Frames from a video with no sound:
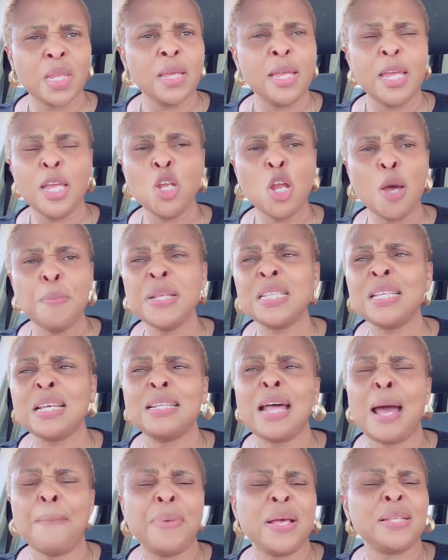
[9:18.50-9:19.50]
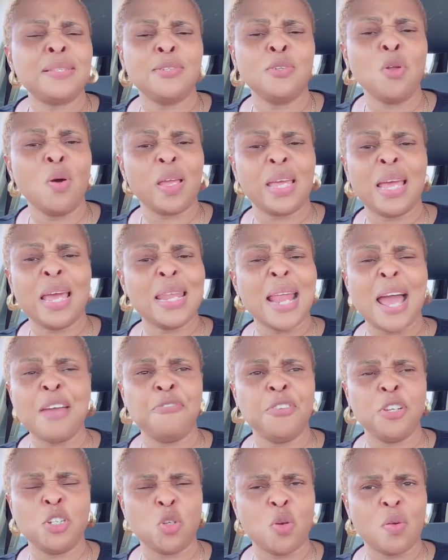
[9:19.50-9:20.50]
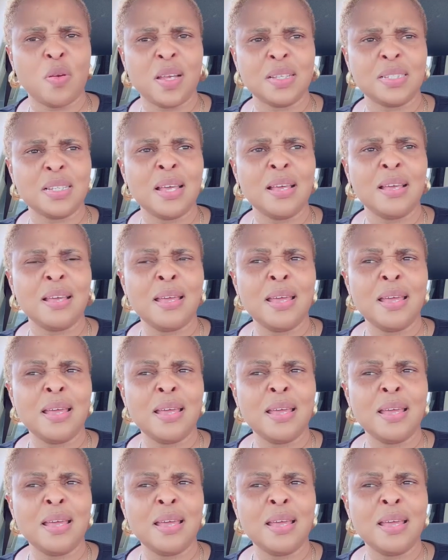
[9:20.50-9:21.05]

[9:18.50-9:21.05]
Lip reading: You know me say, that person not get life insurance.